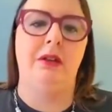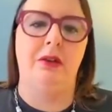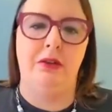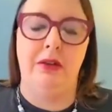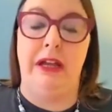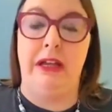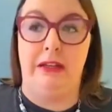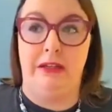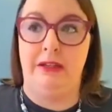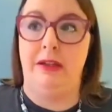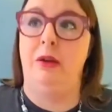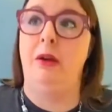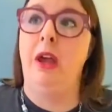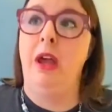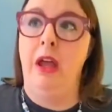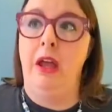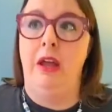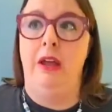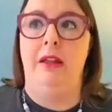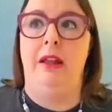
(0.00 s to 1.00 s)
You know, like, so,
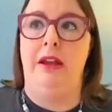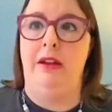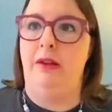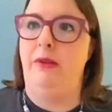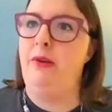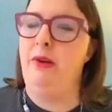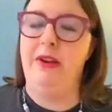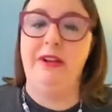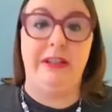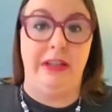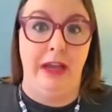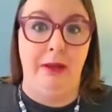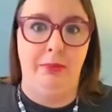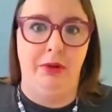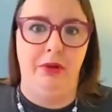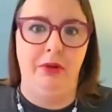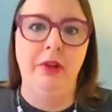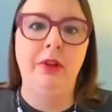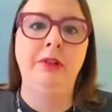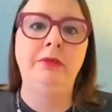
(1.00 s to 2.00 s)
like, for
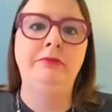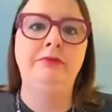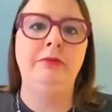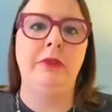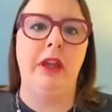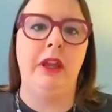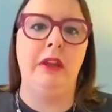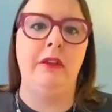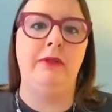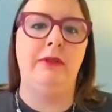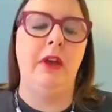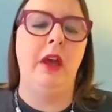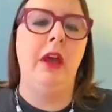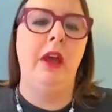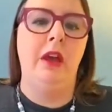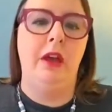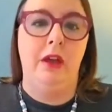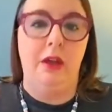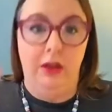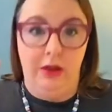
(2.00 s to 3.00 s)
example, if
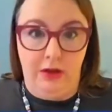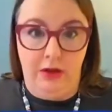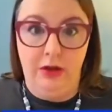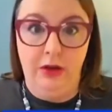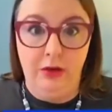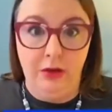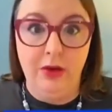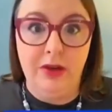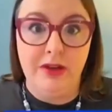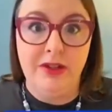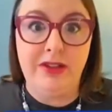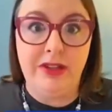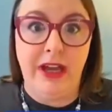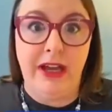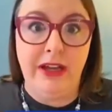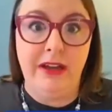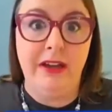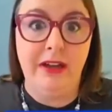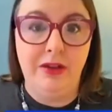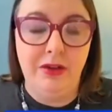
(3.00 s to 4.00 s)
you are
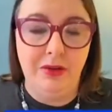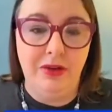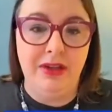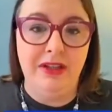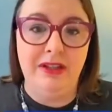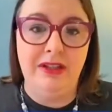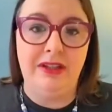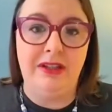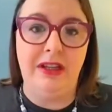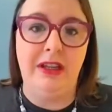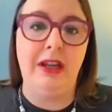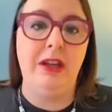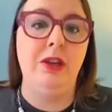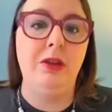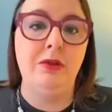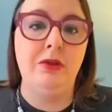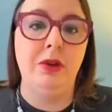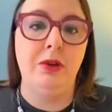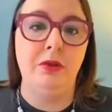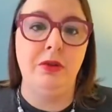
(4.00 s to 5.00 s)
sighted, you can see,
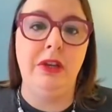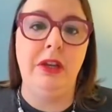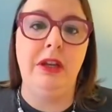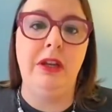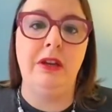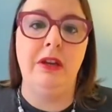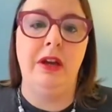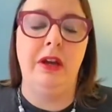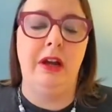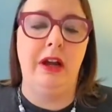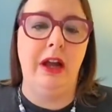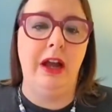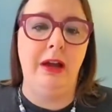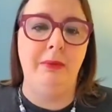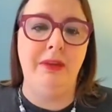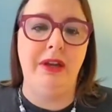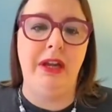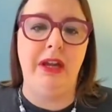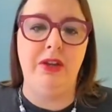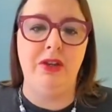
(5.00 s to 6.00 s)
you don't need
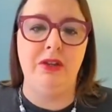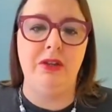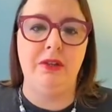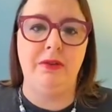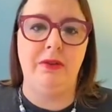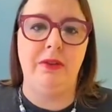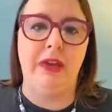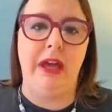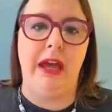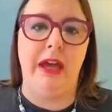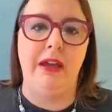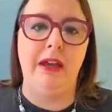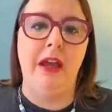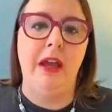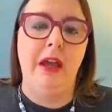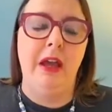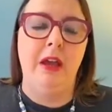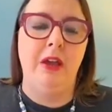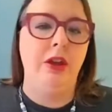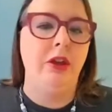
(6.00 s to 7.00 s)
accommodations for that.
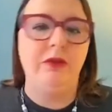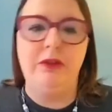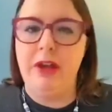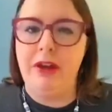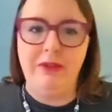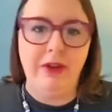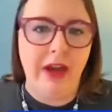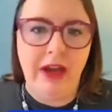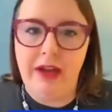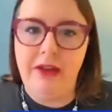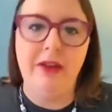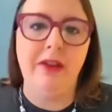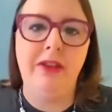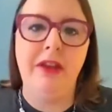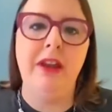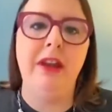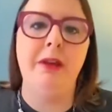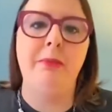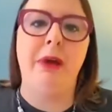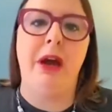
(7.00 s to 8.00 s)
You've never had to
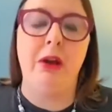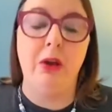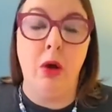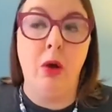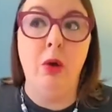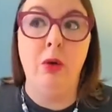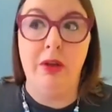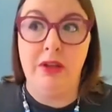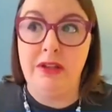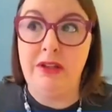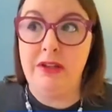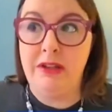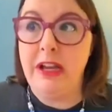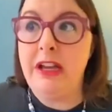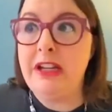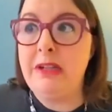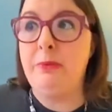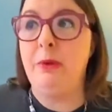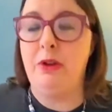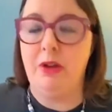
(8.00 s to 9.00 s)
think about, oh, is the
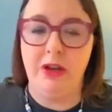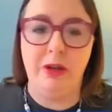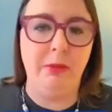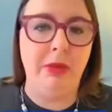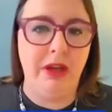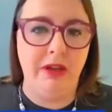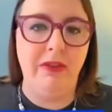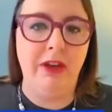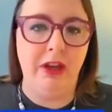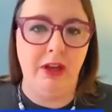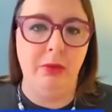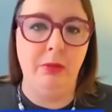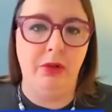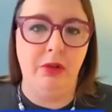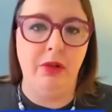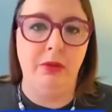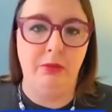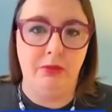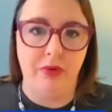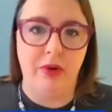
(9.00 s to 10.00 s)
textbook going to be
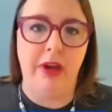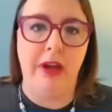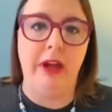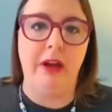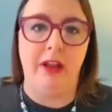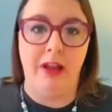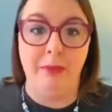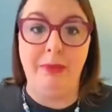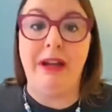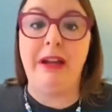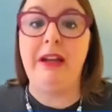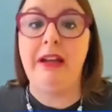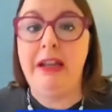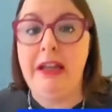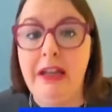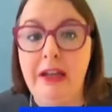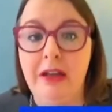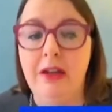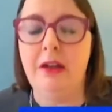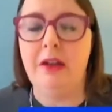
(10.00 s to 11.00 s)
available in Braille? Am I going to
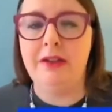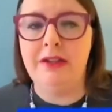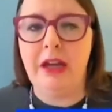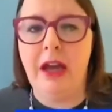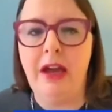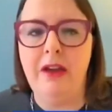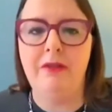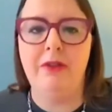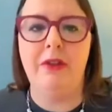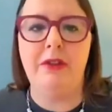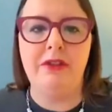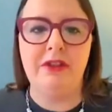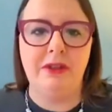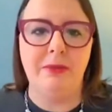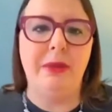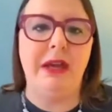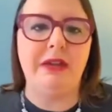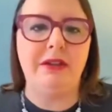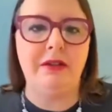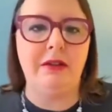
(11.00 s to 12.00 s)
get it on time for the
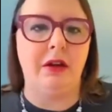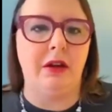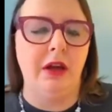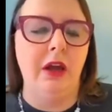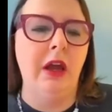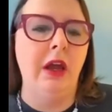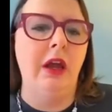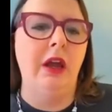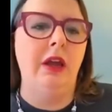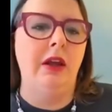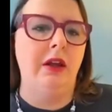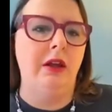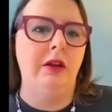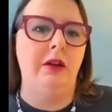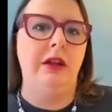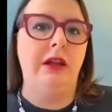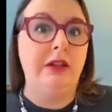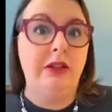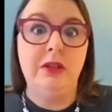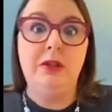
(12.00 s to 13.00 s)
semester? You
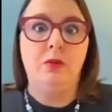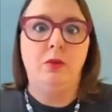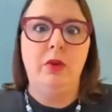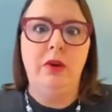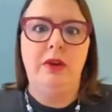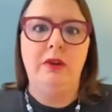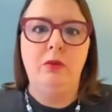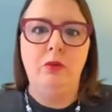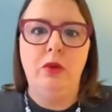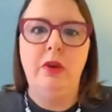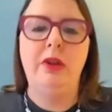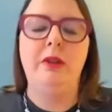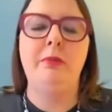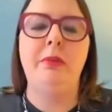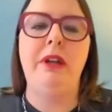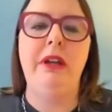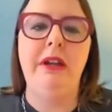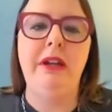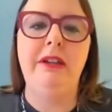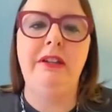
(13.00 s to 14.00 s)
know, that's just one of
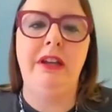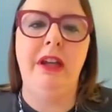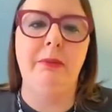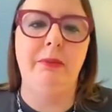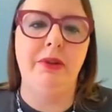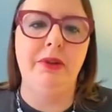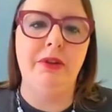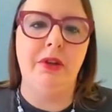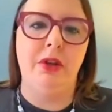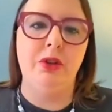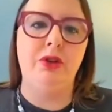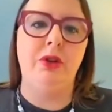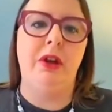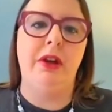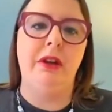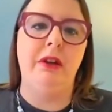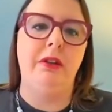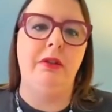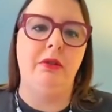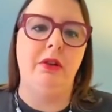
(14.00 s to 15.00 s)
many examples I'll
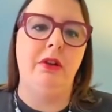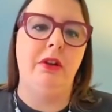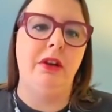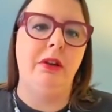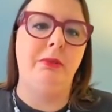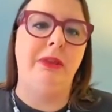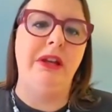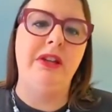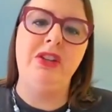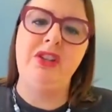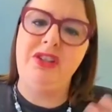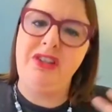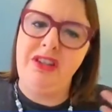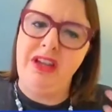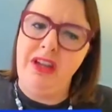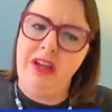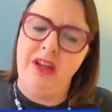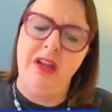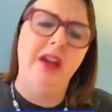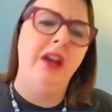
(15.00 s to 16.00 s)
try to throw out. I'm like, just
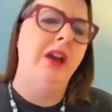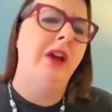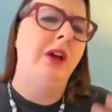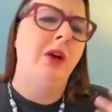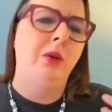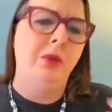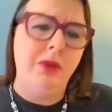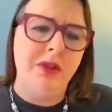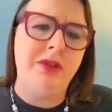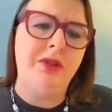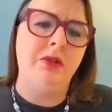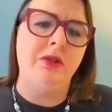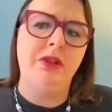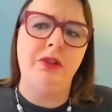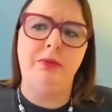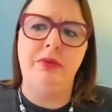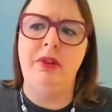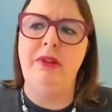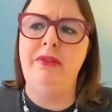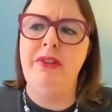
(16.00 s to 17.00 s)
think, what sorts
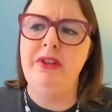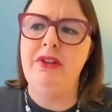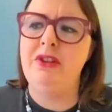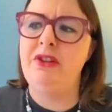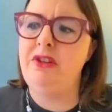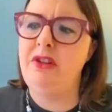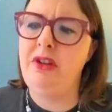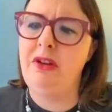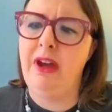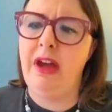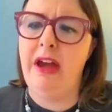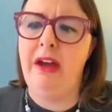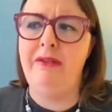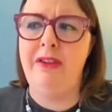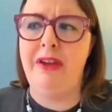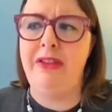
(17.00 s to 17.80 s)
of privileges do you have?